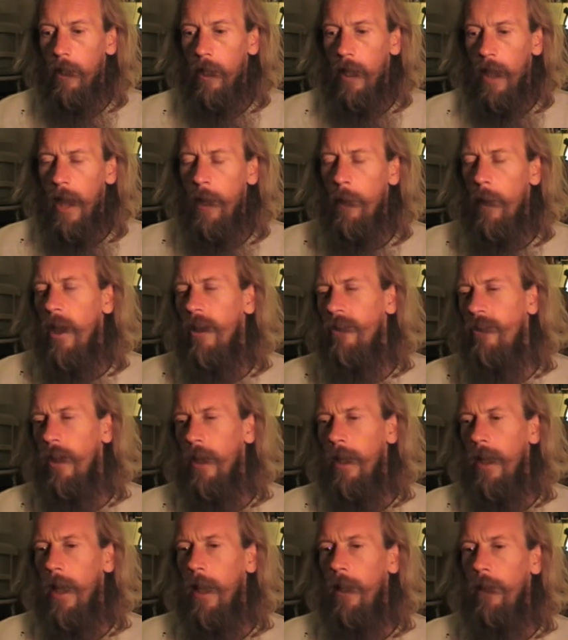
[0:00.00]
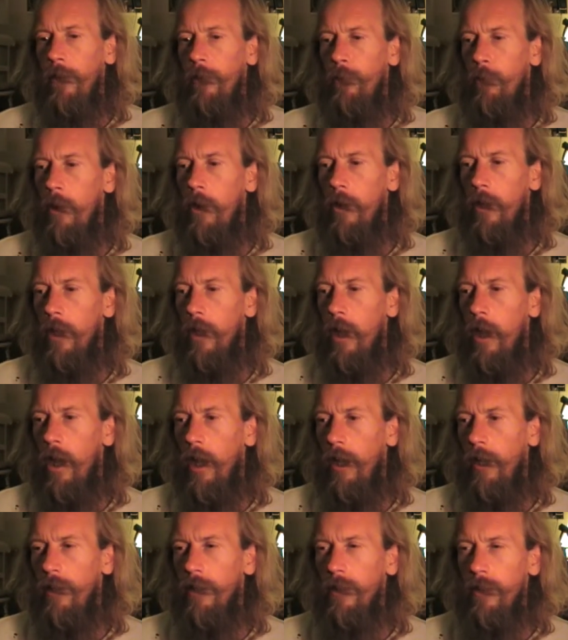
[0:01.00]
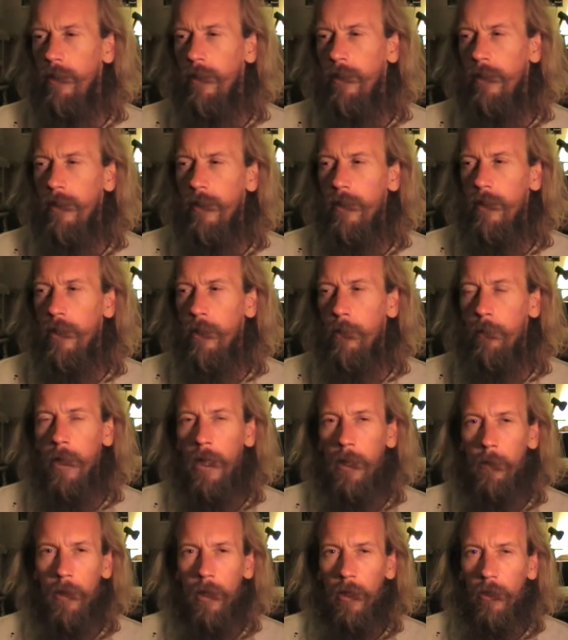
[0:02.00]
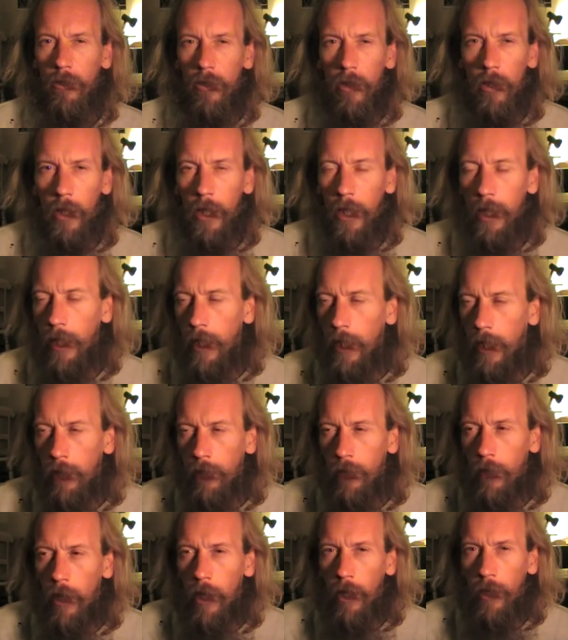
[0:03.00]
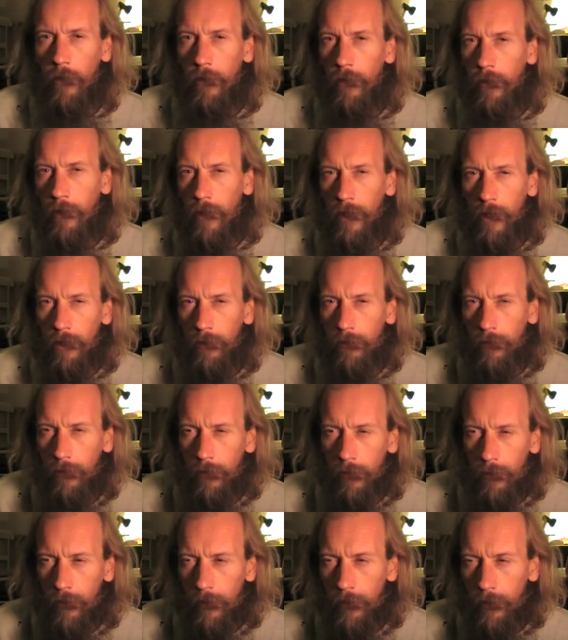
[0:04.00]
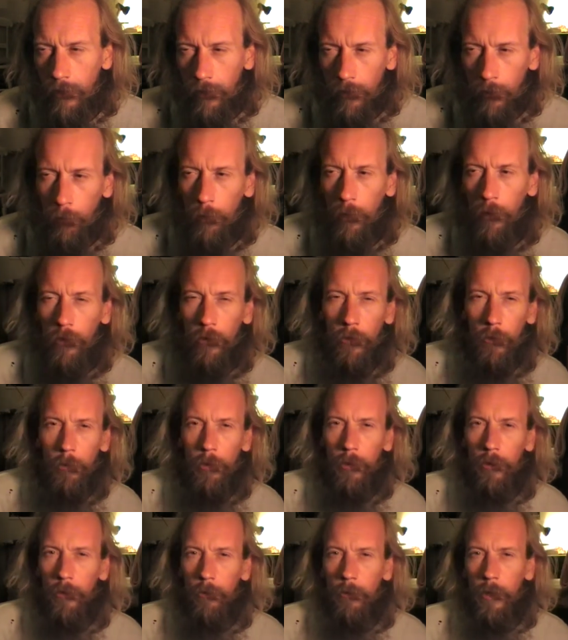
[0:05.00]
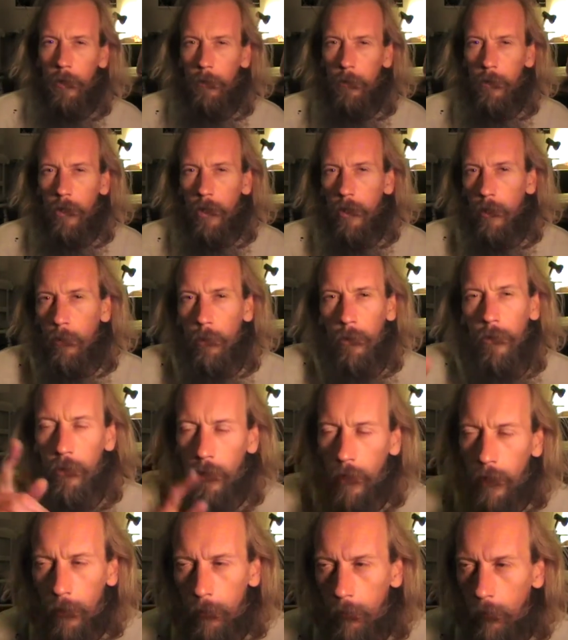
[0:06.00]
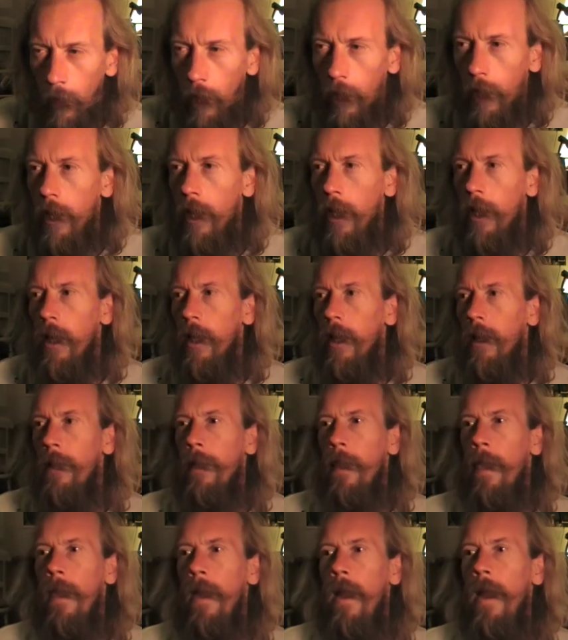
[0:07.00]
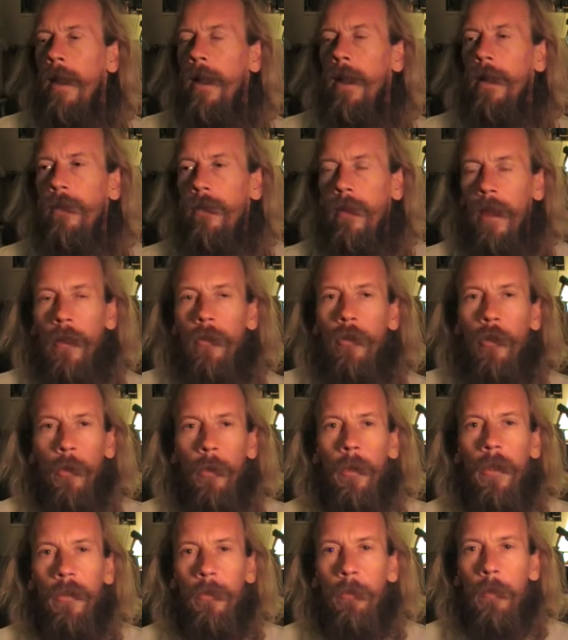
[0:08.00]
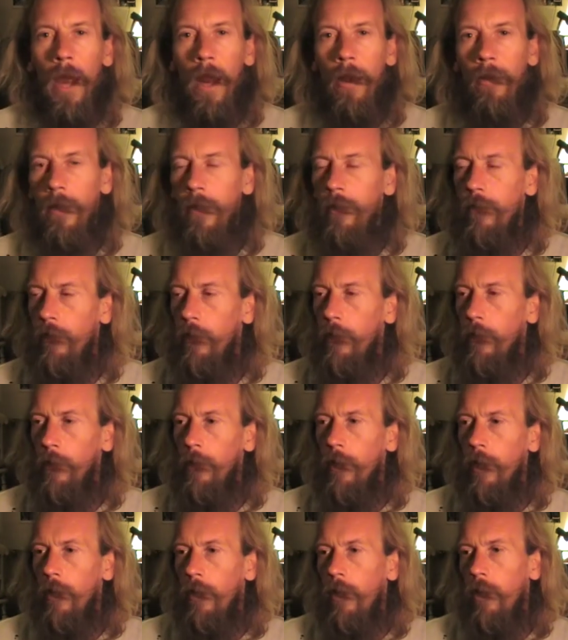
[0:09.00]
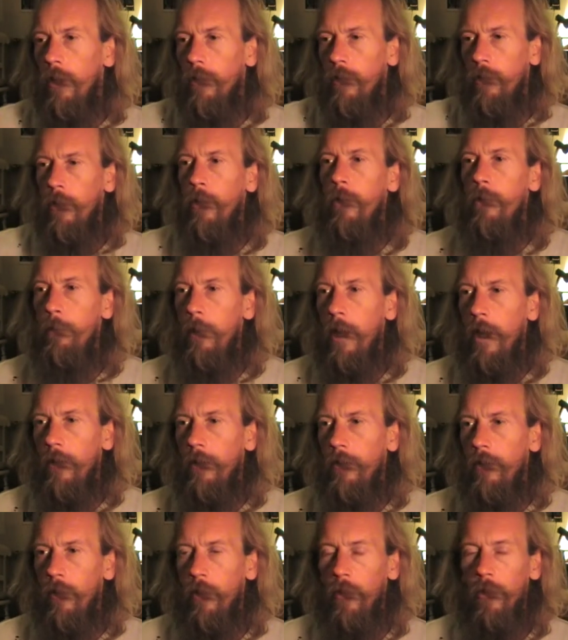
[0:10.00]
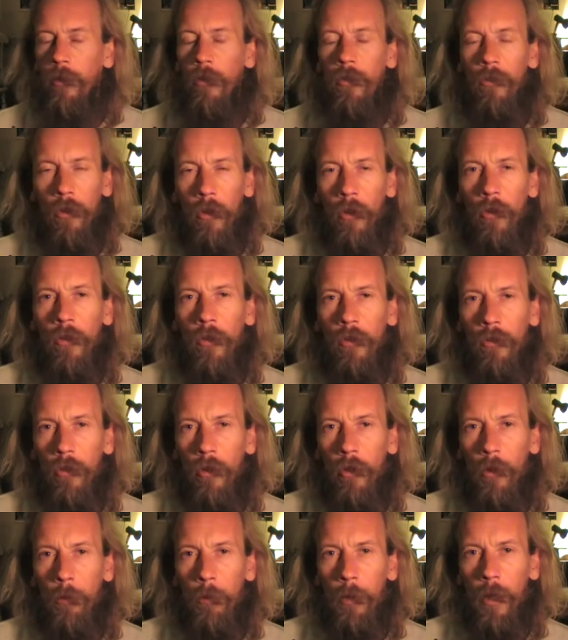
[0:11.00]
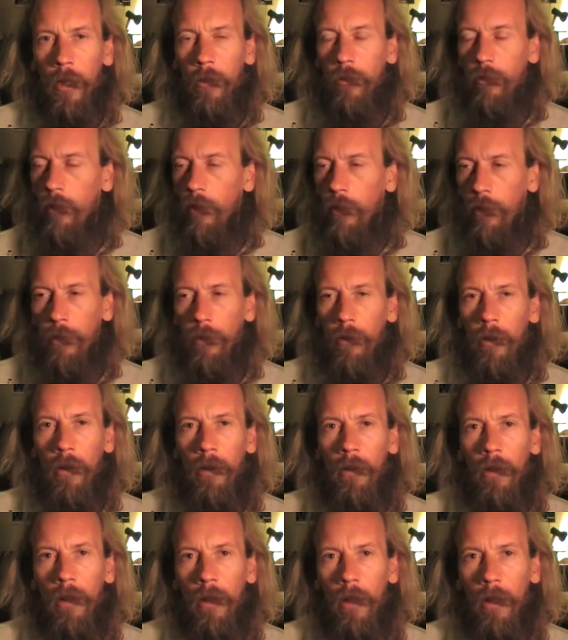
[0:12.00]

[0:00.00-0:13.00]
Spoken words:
Anyway, I was checking out this one guy, and I thought, you know, maybe I was looking in his eyes and thinking, no, it's possible, maybe I was him, like. And it said who he's married to, and I looked who he's married to, and as soon as I saw the picture, I thought,